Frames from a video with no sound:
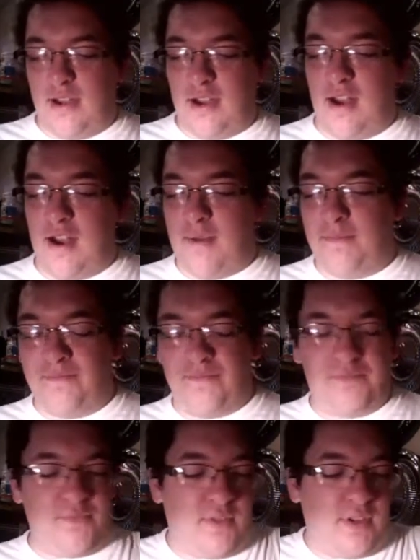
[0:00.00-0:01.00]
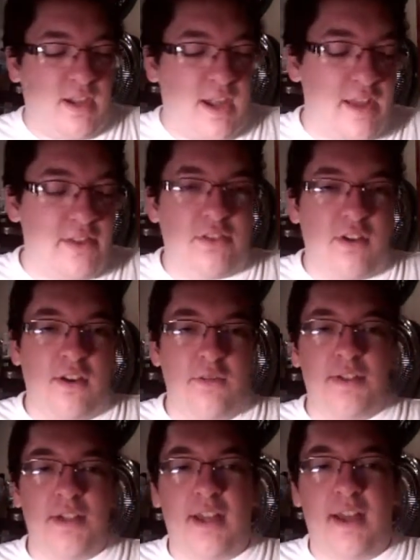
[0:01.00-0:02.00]
I saw
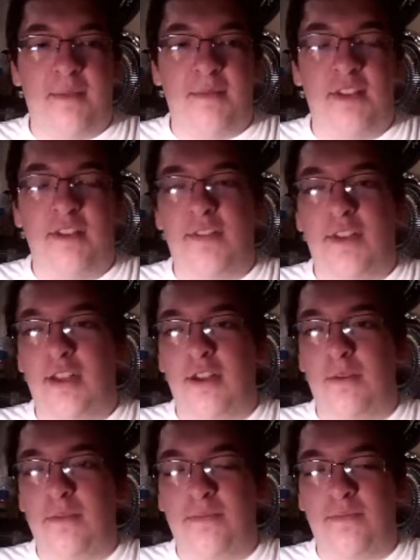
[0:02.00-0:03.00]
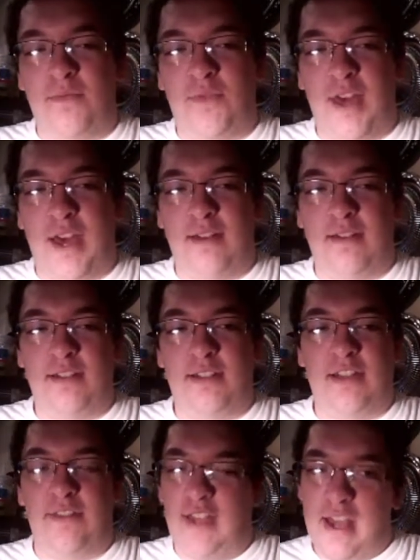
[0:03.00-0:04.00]
Aristocobb did a video that
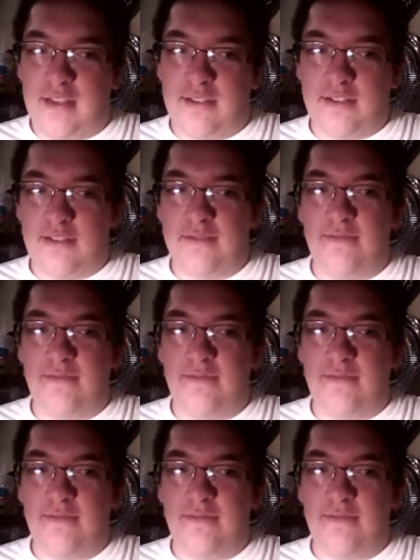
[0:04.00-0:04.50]
CVS